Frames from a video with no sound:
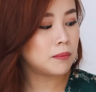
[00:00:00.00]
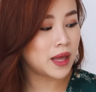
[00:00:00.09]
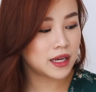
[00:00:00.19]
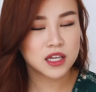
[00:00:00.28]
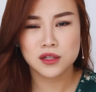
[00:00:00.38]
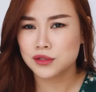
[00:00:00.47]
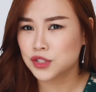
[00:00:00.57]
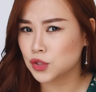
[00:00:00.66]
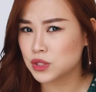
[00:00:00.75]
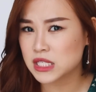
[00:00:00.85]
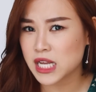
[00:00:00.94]

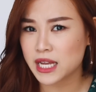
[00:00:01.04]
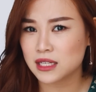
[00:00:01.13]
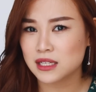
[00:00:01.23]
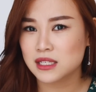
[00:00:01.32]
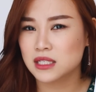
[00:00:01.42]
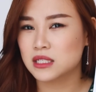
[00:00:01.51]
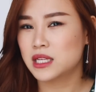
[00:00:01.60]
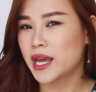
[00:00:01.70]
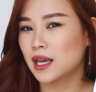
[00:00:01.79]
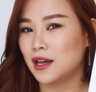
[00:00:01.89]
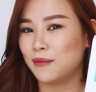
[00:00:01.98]
Madecassoside
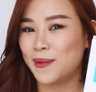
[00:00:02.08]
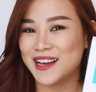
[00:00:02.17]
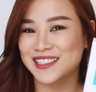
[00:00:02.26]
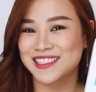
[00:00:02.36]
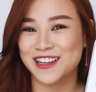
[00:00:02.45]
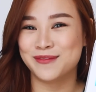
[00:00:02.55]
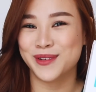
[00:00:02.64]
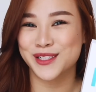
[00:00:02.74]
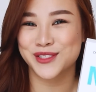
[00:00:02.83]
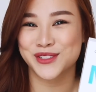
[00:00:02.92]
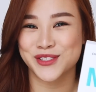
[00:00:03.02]
Cica mask. I'm
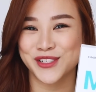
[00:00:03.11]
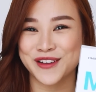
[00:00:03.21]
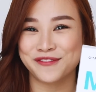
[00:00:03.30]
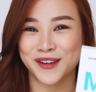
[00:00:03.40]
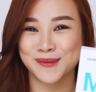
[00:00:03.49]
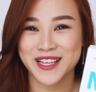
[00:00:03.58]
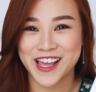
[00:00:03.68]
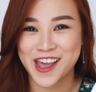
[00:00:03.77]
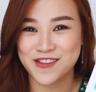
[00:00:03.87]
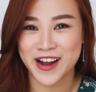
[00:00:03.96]
not sure if I'm saying it